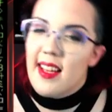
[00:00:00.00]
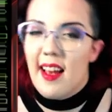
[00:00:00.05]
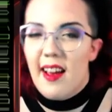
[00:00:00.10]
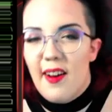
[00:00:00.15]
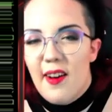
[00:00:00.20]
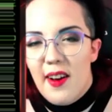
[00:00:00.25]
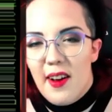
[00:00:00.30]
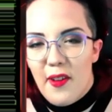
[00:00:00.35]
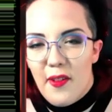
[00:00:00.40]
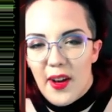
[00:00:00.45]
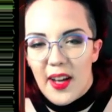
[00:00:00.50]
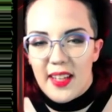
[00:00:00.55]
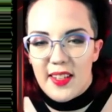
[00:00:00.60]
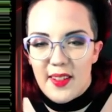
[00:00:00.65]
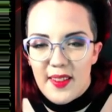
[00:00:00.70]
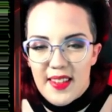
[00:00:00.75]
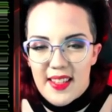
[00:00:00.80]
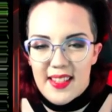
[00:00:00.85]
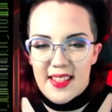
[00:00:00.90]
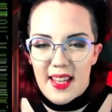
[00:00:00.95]
So if
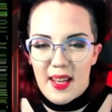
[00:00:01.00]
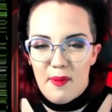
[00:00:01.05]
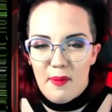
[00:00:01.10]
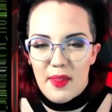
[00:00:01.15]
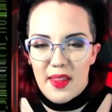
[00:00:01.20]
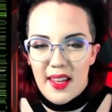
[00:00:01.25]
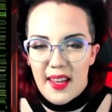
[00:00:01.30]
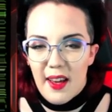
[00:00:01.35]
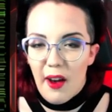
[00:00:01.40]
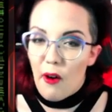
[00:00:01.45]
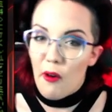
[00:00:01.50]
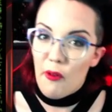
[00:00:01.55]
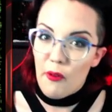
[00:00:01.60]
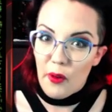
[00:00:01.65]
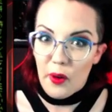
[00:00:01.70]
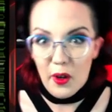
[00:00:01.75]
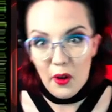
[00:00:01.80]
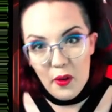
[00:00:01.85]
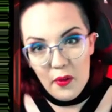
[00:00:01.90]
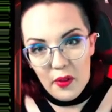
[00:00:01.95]
I do the same thing
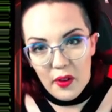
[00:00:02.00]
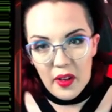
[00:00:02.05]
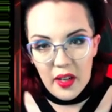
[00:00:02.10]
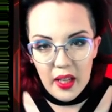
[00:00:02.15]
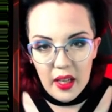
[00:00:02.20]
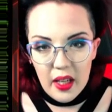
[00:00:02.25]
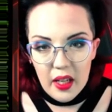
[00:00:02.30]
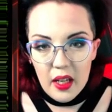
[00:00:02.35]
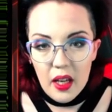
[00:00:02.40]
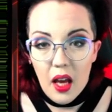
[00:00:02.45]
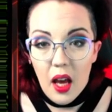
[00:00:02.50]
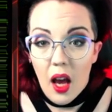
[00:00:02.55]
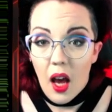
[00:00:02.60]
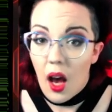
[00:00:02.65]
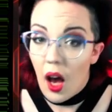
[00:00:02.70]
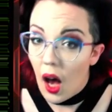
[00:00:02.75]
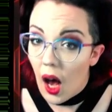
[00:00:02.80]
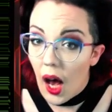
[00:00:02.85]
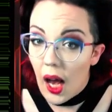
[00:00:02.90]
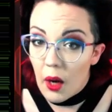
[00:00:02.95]
over and over again,
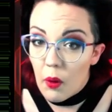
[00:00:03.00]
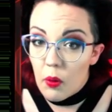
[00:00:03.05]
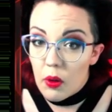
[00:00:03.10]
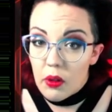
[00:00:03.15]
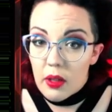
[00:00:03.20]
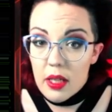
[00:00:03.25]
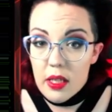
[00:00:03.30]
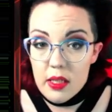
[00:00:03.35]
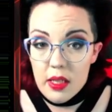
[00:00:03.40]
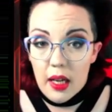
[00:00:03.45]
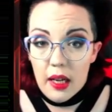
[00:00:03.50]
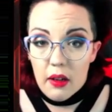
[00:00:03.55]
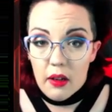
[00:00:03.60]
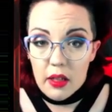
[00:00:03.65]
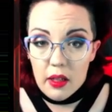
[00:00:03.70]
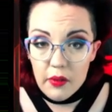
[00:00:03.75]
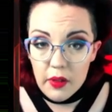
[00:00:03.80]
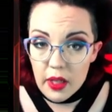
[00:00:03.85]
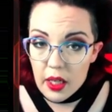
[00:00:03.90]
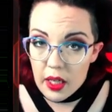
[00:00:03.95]
I will get
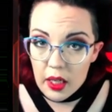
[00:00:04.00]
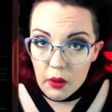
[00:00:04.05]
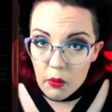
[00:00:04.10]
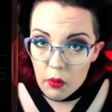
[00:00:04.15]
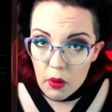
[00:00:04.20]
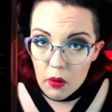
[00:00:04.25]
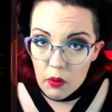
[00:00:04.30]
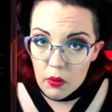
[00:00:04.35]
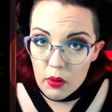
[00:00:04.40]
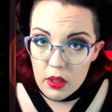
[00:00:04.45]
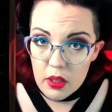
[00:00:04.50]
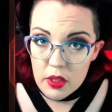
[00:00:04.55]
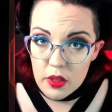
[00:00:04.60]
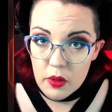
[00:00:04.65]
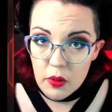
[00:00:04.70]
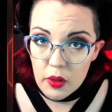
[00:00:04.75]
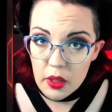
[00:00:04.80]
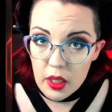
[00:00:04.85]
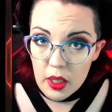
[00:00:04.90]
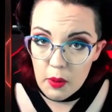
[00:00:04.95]
tired of it and I won't want to
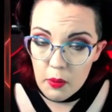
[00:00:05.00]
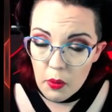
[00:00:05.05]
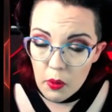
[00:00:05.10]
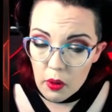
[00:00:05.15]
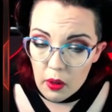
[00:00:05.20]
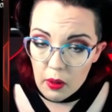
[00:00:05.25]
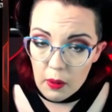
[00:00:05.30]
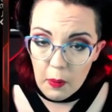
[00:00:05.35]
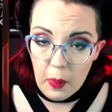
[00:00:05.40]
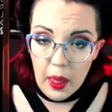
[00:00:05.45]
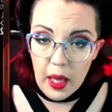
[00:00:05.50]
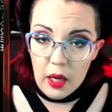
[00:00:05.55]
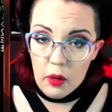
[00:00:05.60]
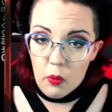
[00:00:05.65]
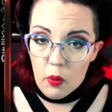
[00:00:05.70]
do it anymore.